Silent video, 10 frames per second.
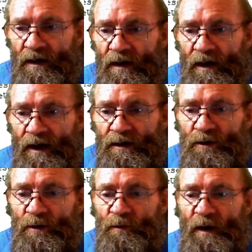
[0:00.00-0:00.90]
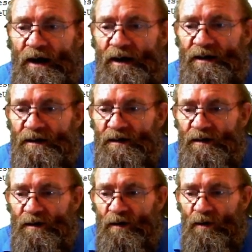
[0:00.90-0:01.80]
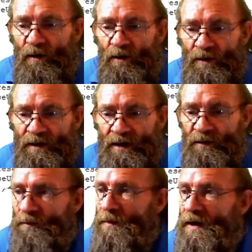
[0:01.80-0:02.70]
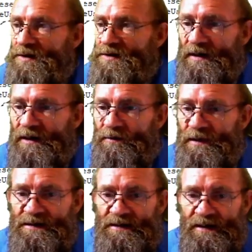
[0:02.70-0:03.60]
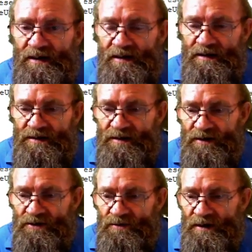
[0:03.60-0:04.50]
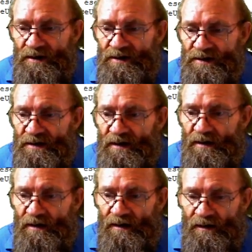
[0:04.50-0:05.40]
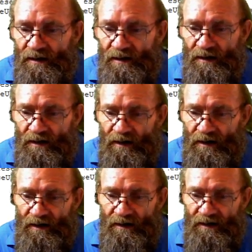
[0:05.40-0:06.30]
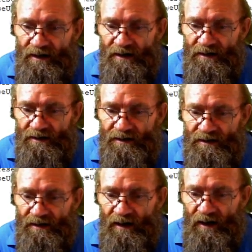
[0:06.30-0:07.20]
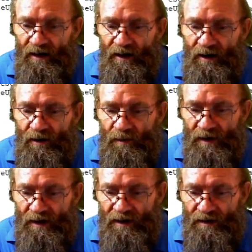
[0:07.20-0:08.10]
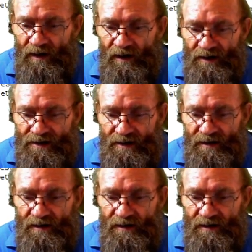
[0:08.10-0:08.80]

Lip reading: and you'll find all the information that we see in GXWorks detailed in the list,